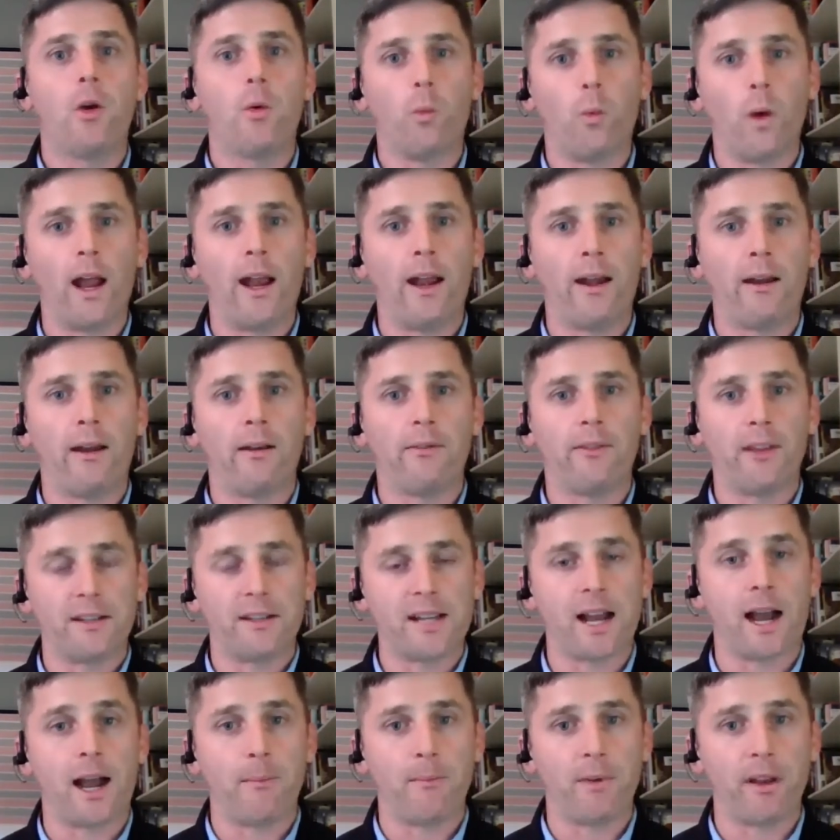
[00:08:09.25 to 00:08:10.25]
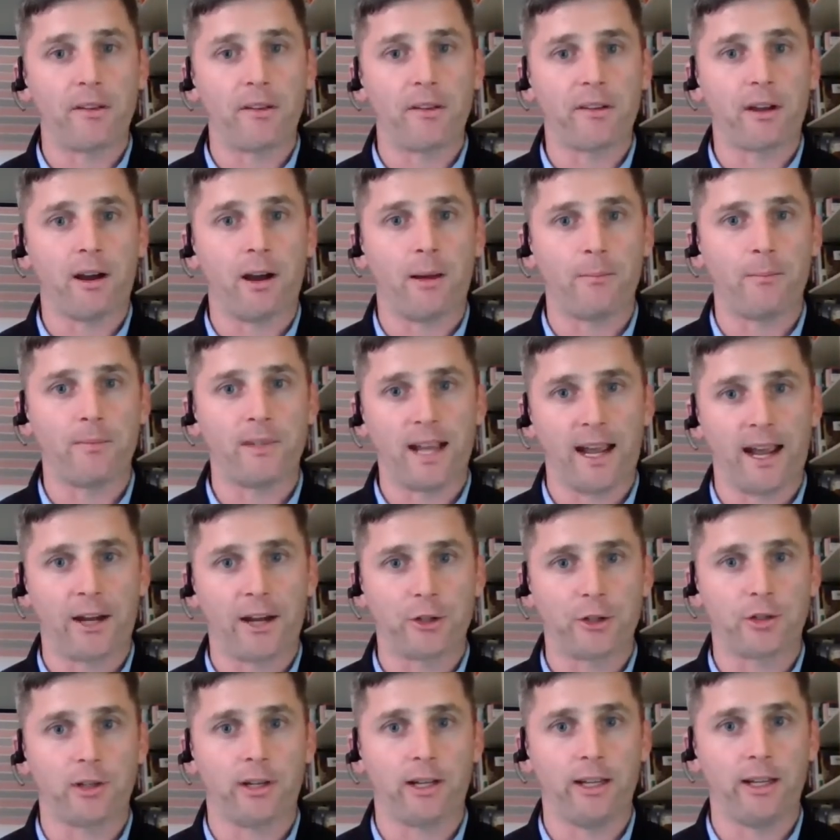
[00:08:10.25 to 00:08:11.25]
when the time does come to
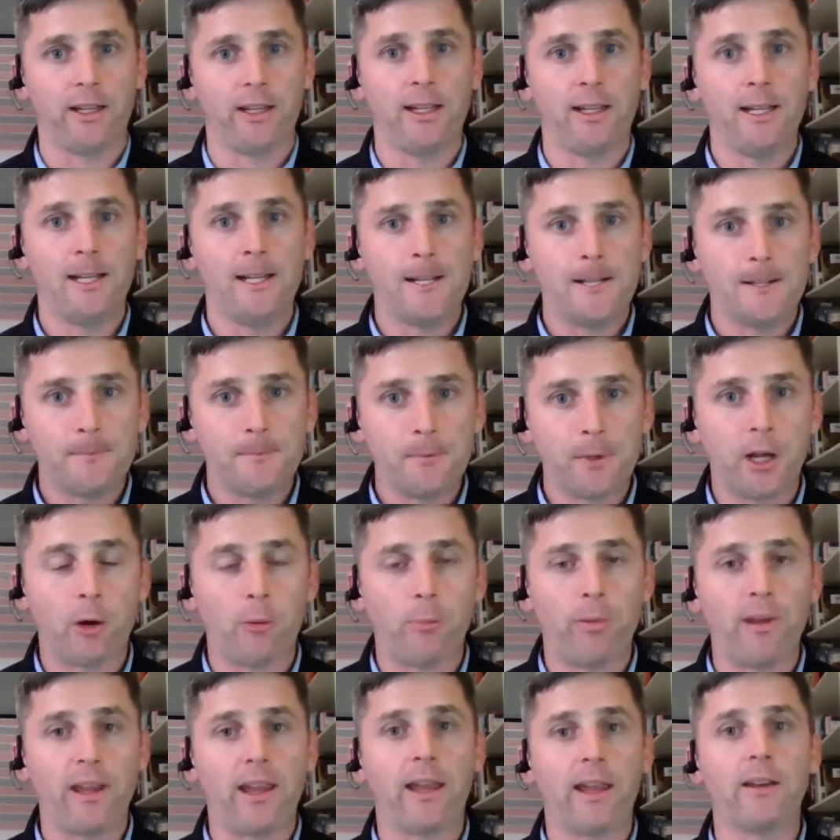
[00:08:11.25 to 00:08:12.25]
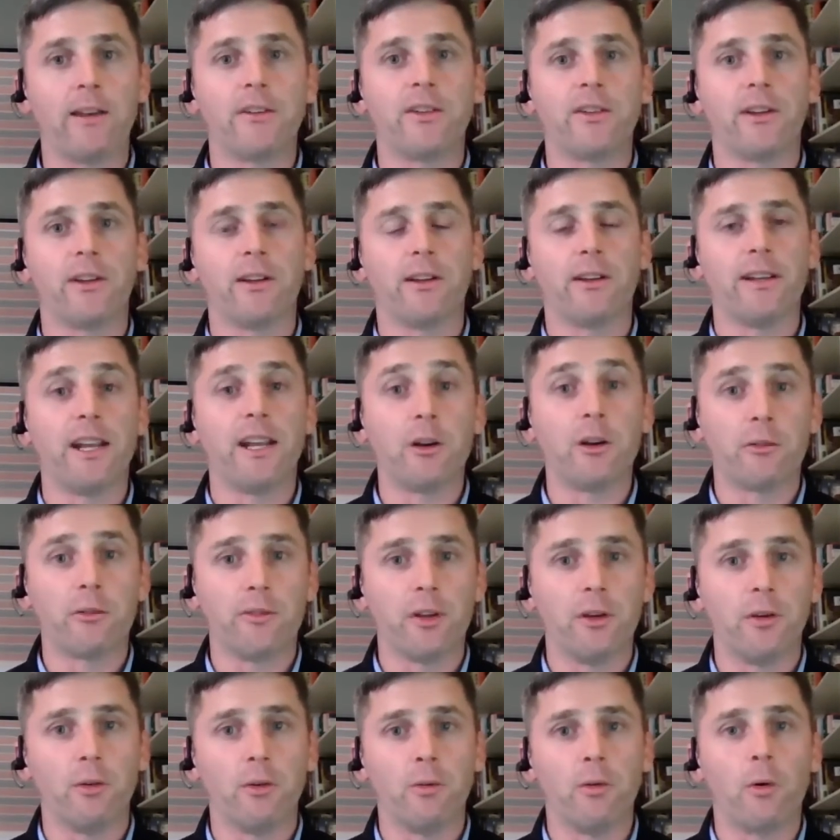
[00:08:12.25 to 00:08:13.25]
actually you know begin to
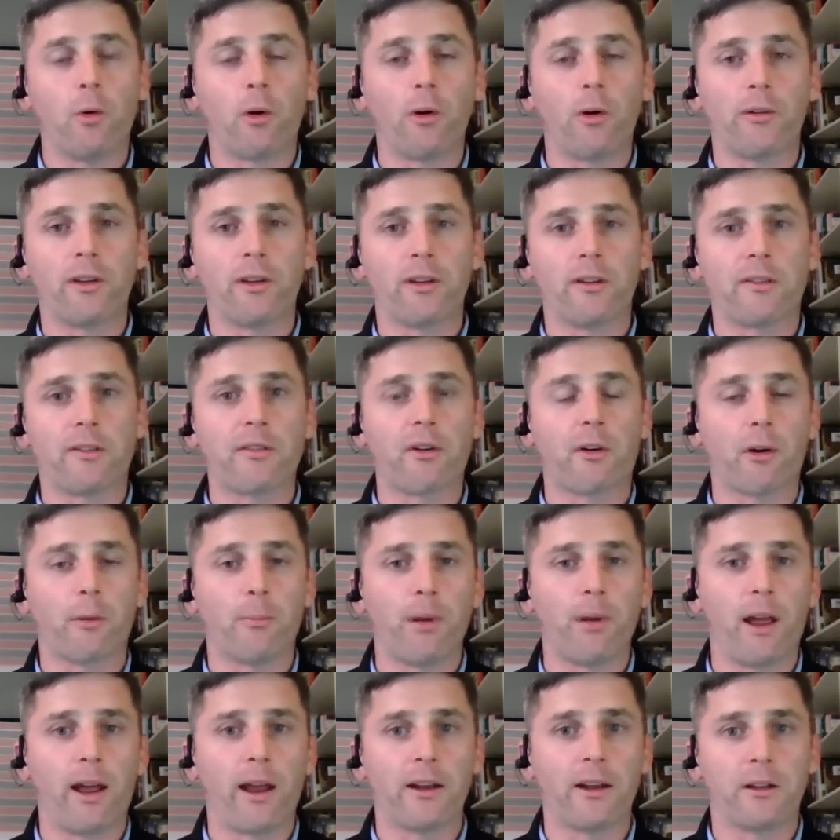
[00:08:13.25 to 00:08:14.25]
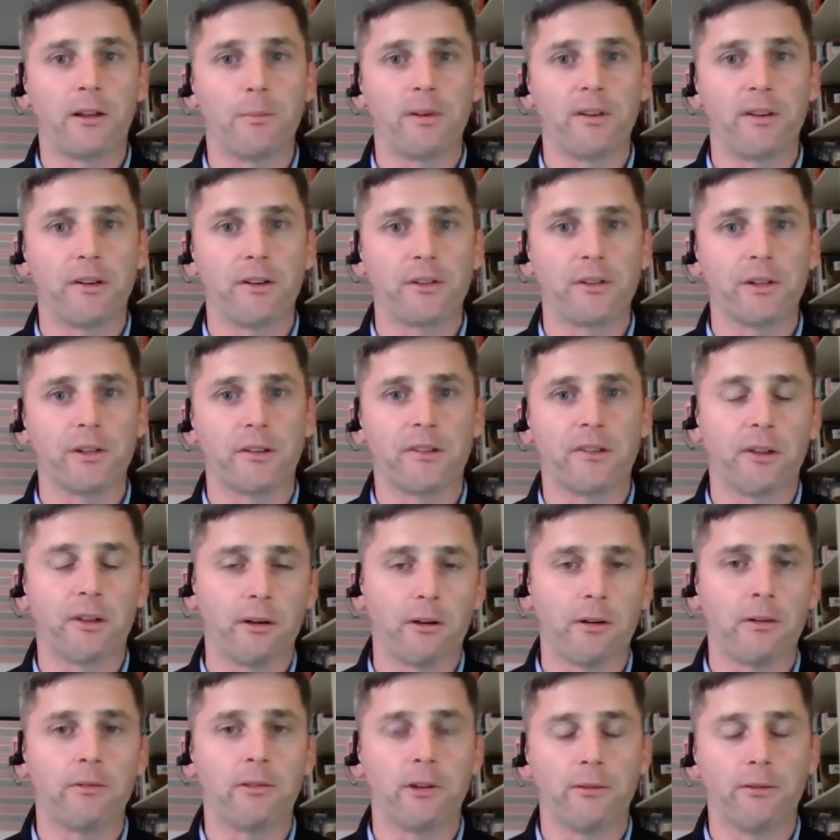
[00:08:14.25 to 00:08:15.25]
interview or to start applying to positions,
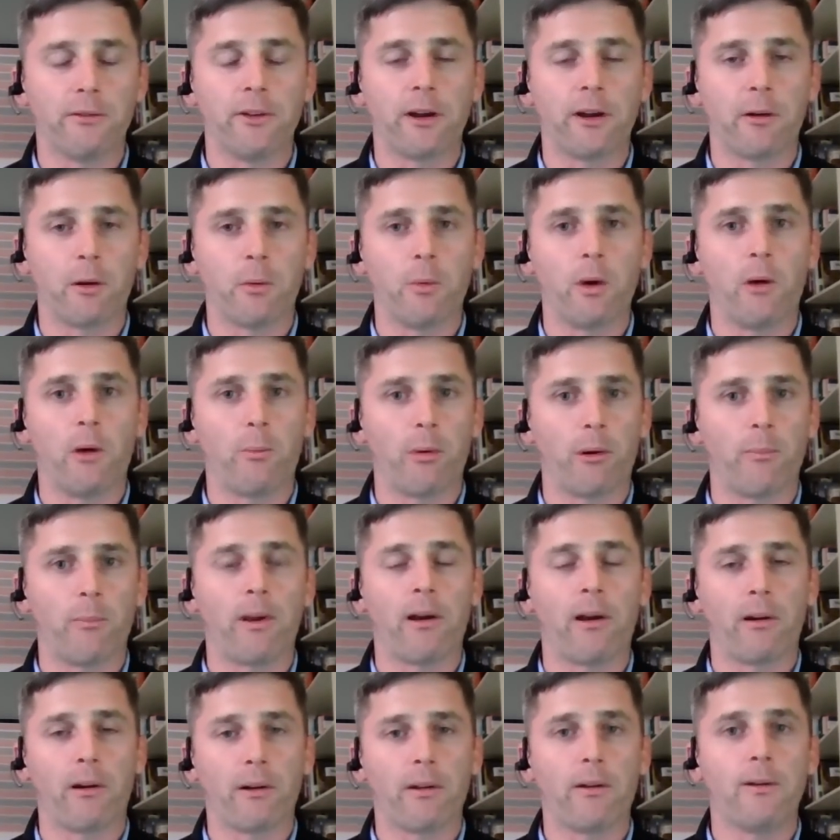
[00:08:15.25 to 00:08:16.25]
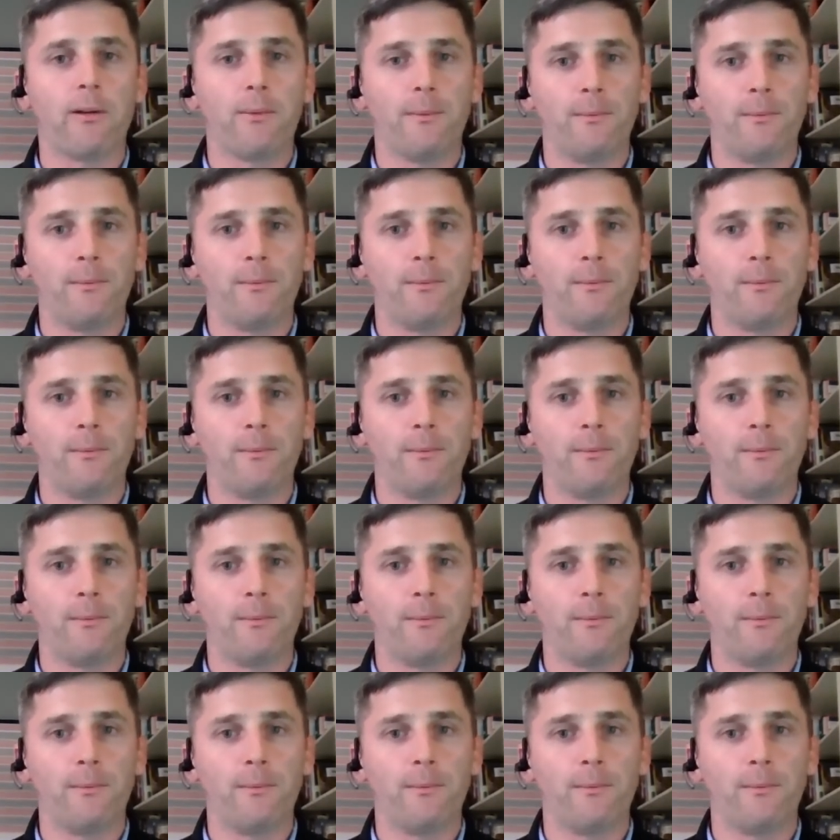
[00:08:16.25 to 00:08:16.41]
they're they're very well prepared.